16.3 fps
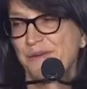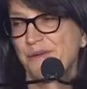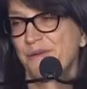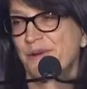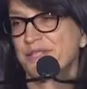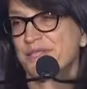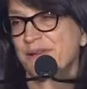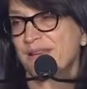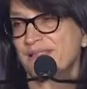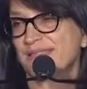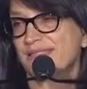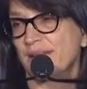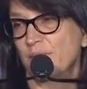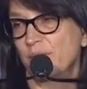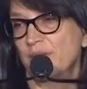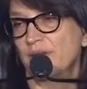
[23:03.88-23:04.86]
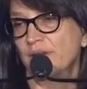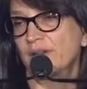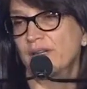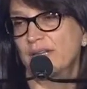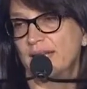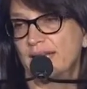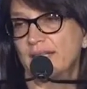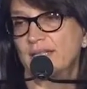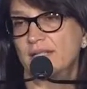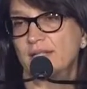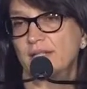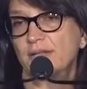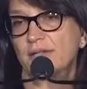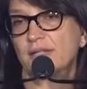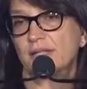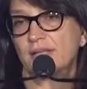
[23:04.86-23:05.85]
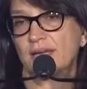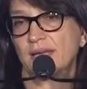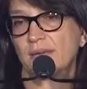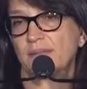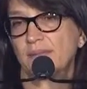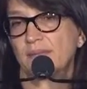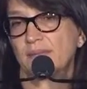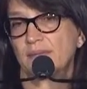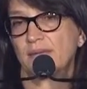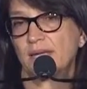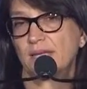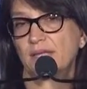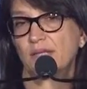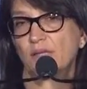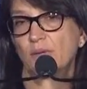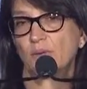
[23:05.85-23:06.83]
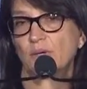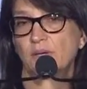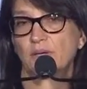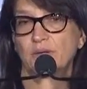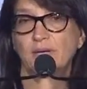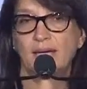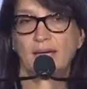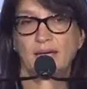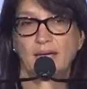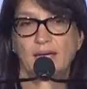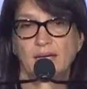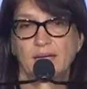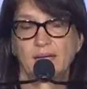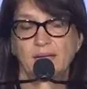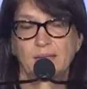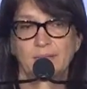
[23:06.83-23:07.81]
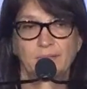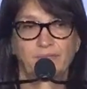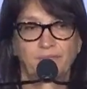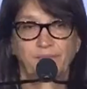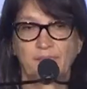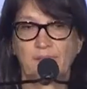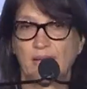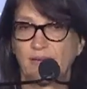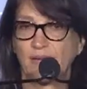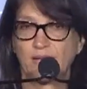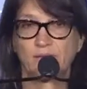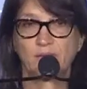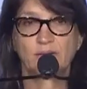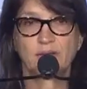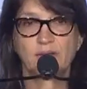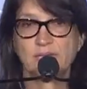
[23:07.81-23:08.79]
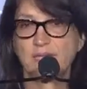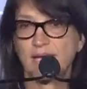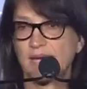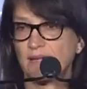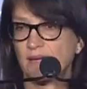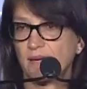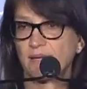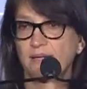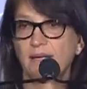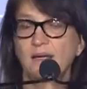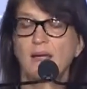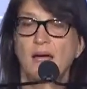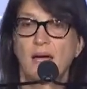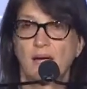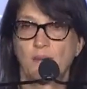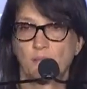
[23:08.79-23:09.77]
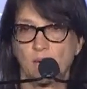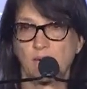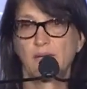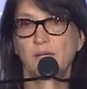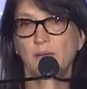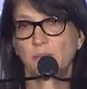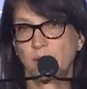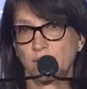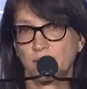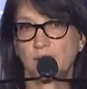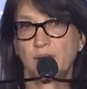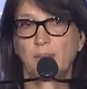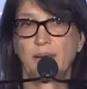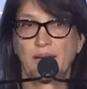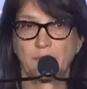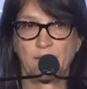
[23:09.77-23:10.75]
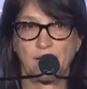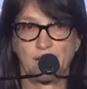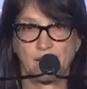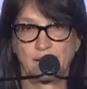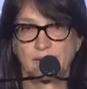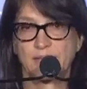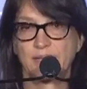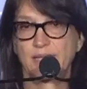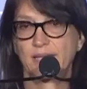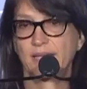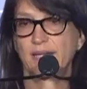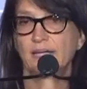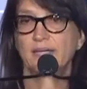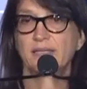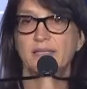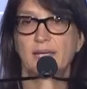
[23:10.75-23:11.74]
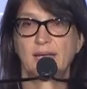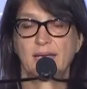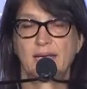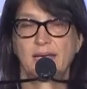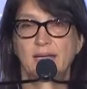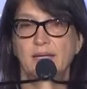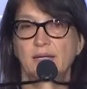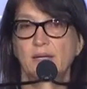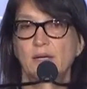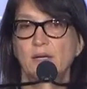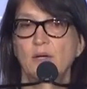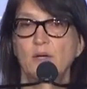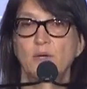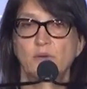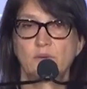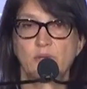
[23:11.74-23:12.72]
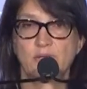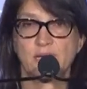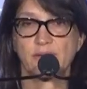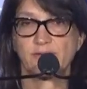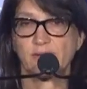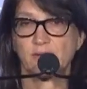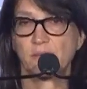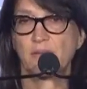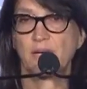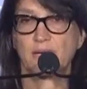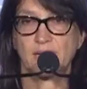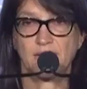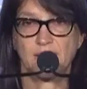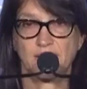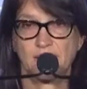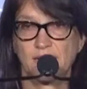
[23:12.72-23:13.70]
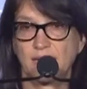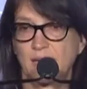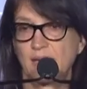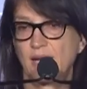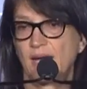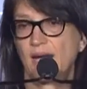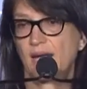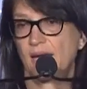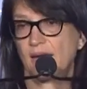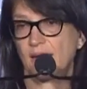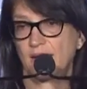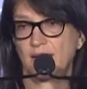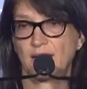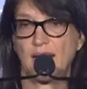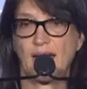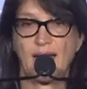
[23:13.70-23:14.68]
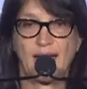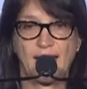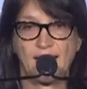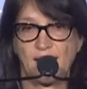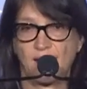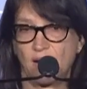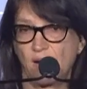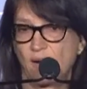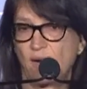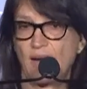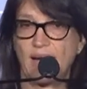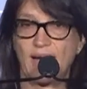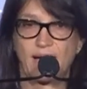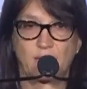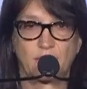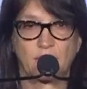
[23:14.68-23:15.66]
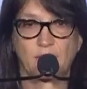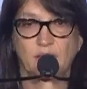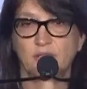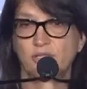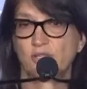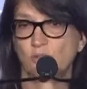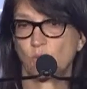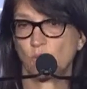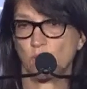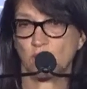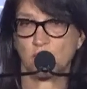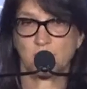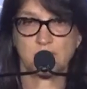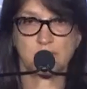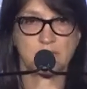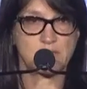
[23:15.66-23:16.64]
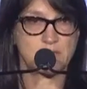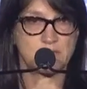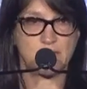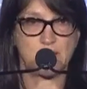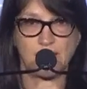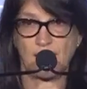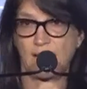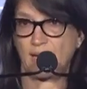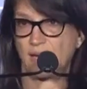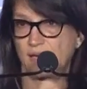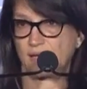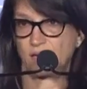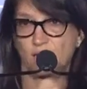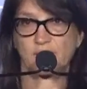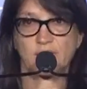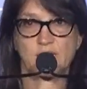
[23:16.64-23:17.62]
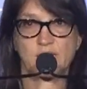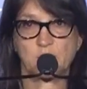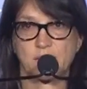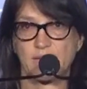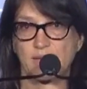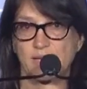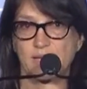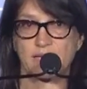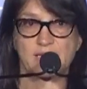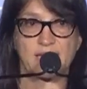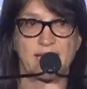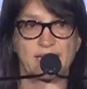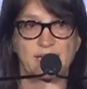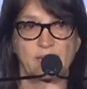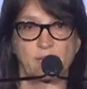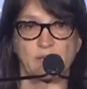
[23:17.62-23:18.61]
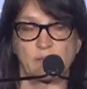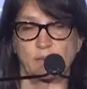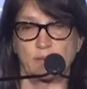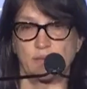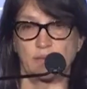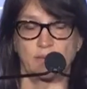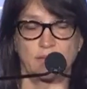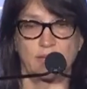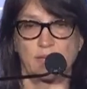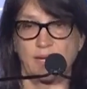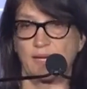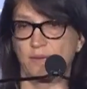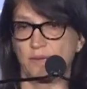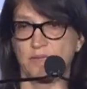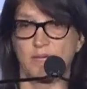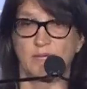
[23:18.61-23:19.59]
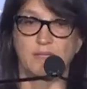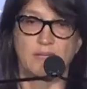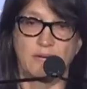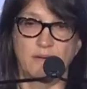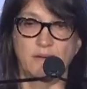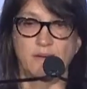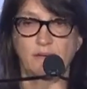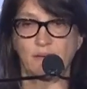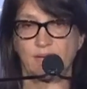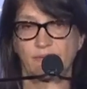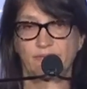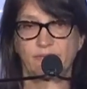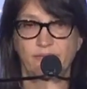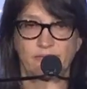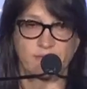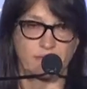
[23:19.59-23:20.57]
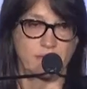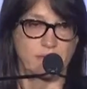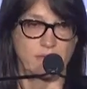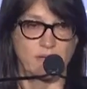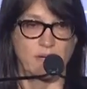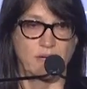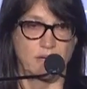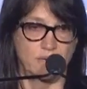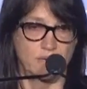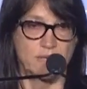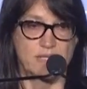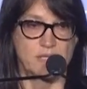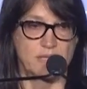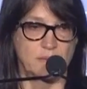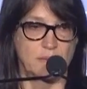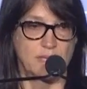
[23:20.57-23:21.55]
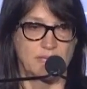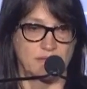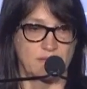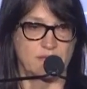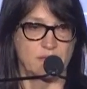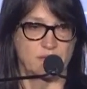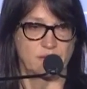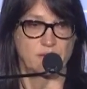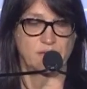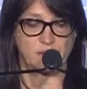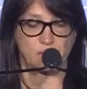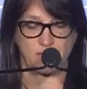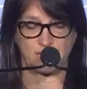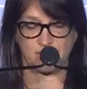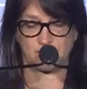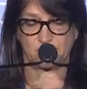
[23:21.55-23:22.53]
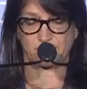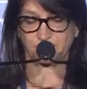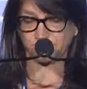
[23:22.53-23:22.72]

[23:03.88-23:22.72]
once you had someone who connected you to them, then you were okay. And then you could say, like, I'm writing a book about politics and who's giving money and how agriculture works, and you could explain exactly what you were doing, and it was like, no, you have a reason to be here, so you can be here.